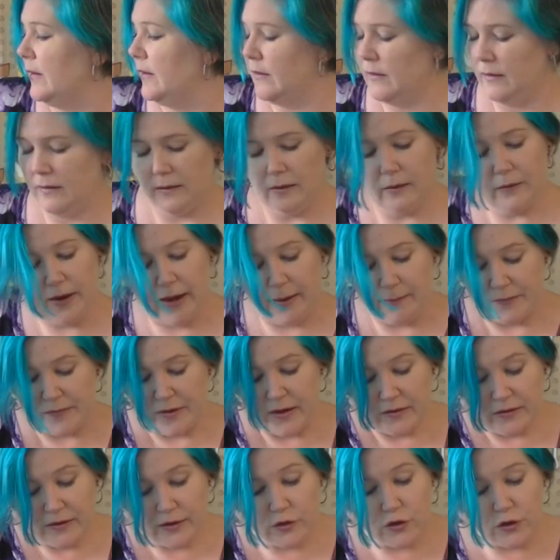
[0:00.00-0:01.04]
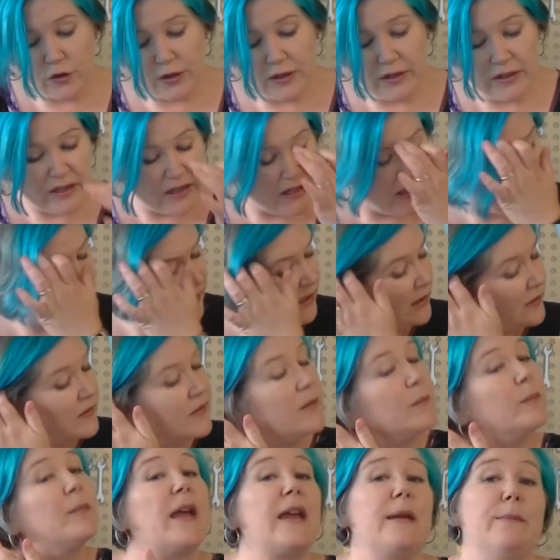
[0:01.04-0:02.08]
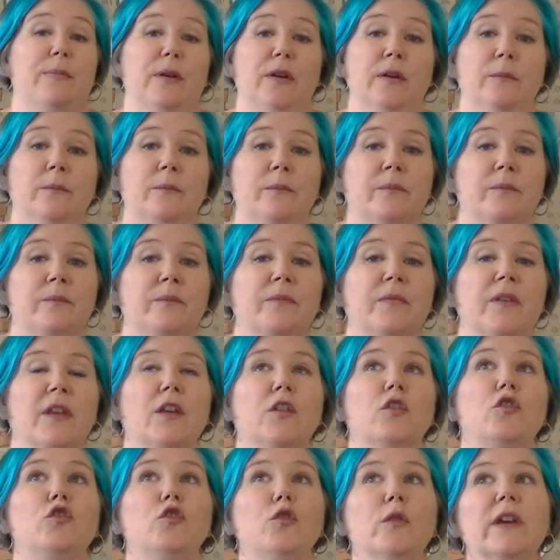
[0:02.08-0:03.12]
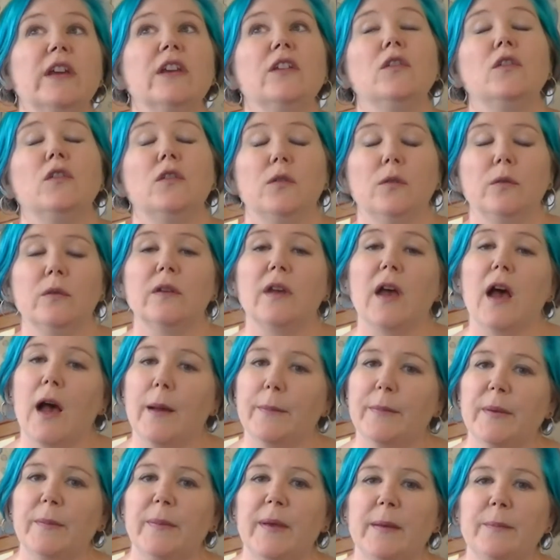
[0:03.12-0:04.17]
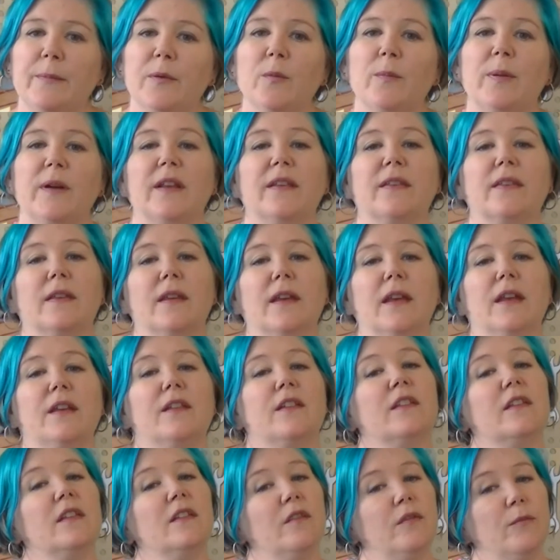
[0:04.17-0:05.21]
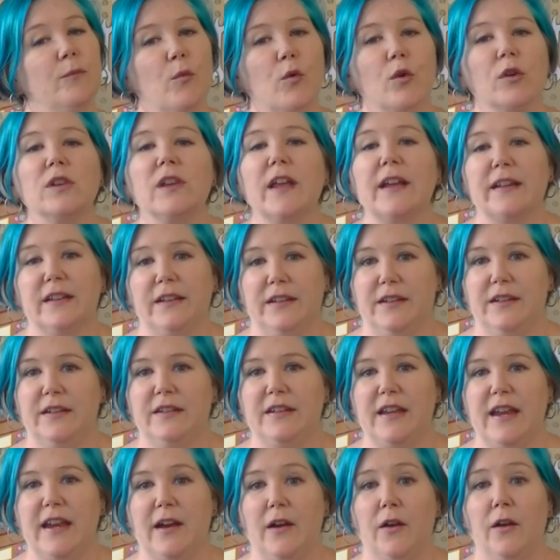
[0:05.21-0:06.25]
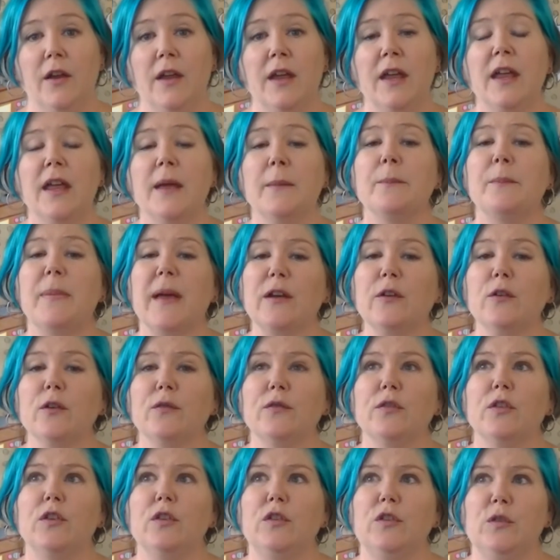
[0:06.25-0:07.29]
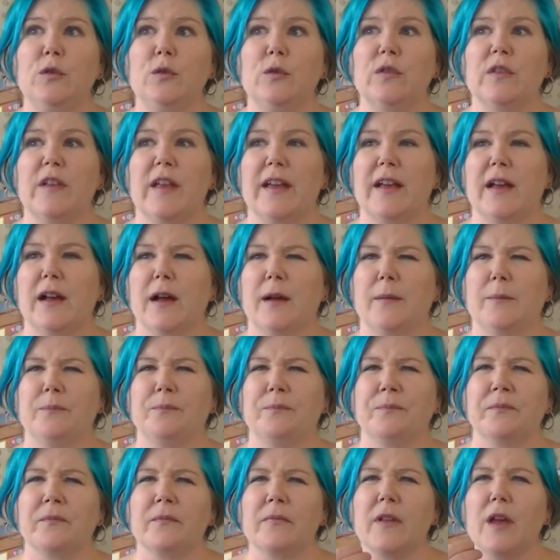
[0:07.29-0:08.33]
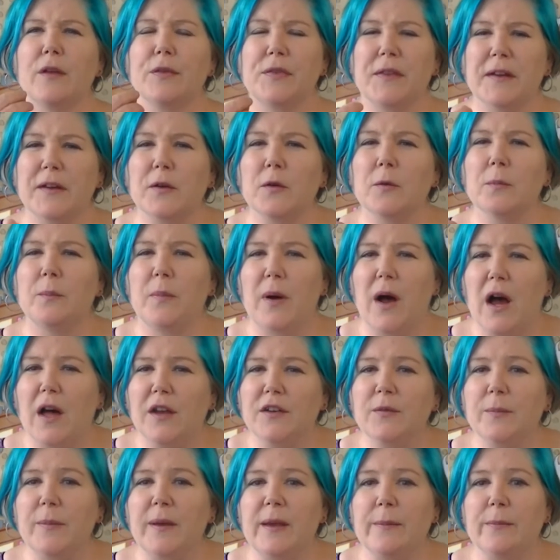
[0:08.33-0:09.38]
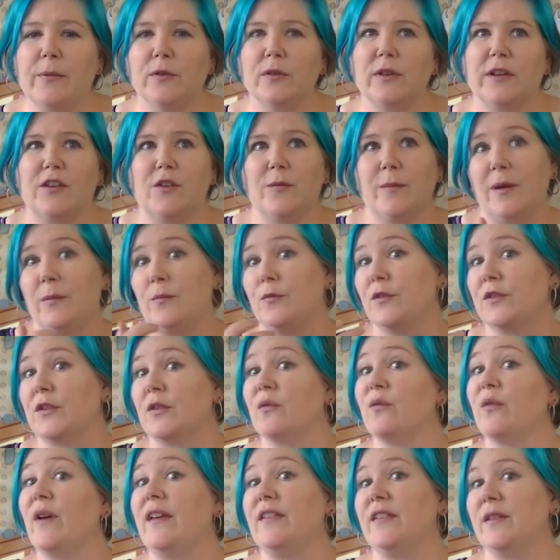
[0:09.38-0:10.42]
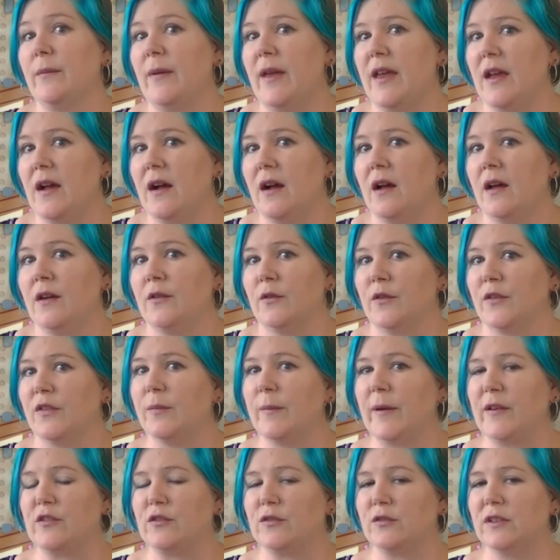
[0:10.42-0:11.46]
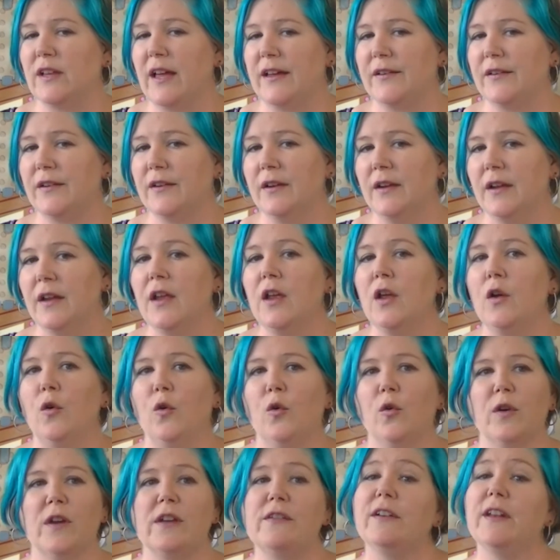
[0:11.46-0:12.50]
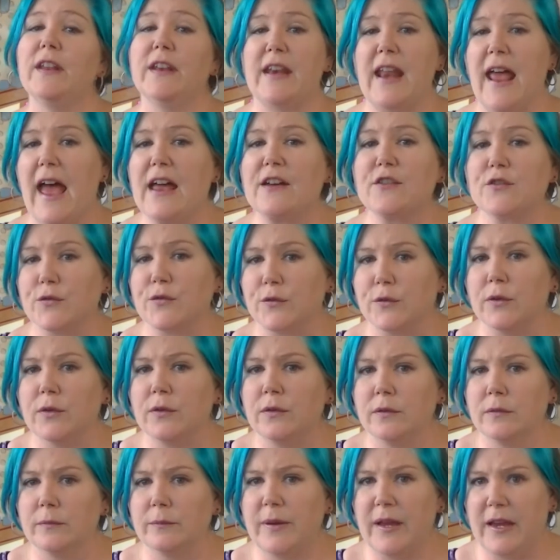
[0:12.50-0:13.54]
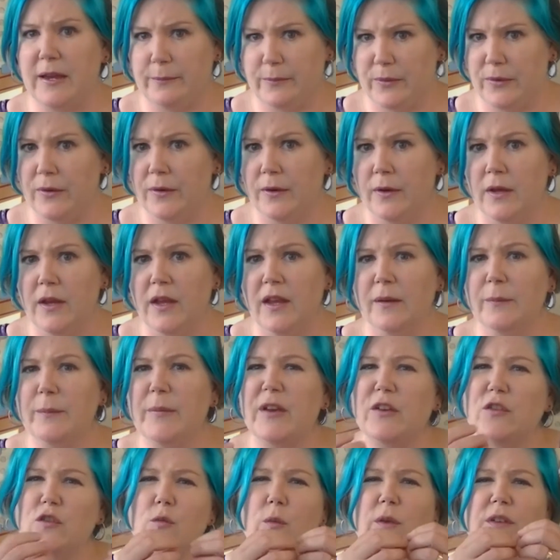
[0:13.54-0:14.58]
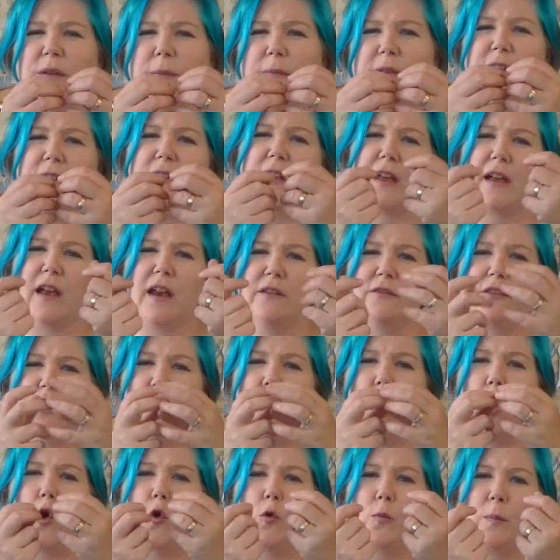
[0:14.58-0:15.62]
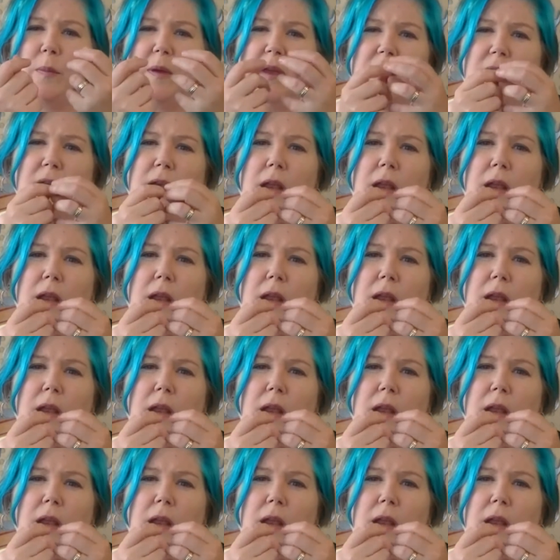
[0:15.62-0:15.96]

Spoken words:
Okay, then you're going to need some paper. You can use copy paper, but it's more likely to tear. Better if you use like a thicker bond paper, like you might print a resume on or a special letter, or even a natural paper, because you want something that's got kind of an open